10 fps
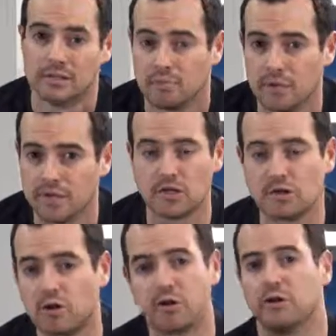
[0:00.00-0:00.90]
it's a big
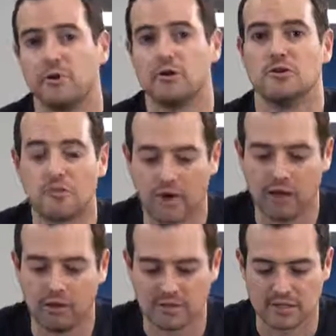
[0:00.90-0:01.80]
shrug emoji for
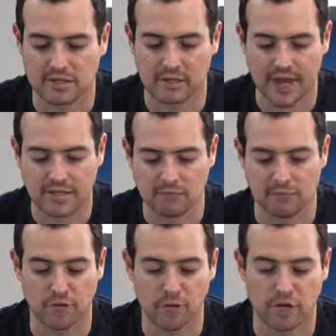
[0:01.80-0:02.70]
how long this is going to last.
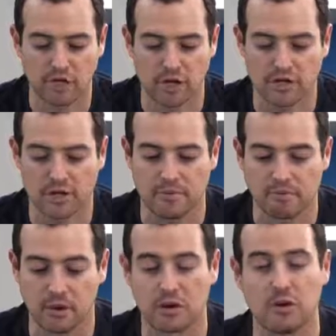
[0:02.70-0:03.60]
But if you want to charge it,
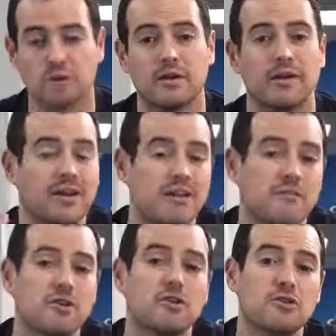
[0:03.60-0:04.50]
you can do it
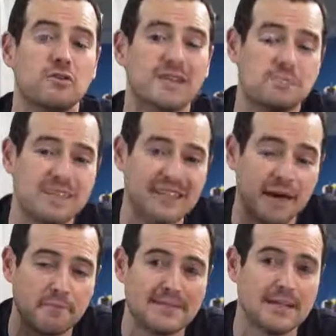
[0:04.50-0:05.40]
via USB
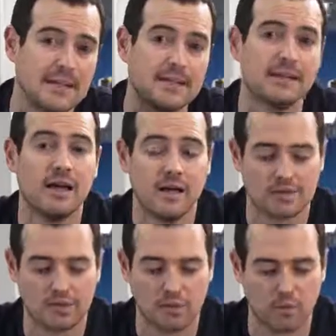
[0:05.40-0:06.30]
Type-C,
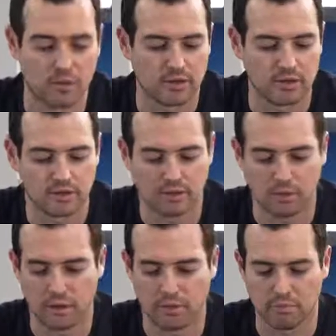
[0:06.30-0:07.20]
so no more
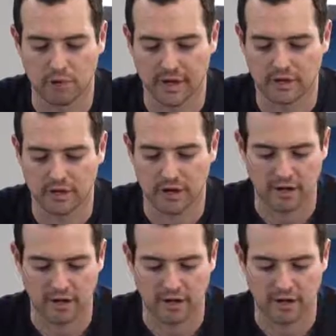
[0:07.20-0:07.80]
weird proprietary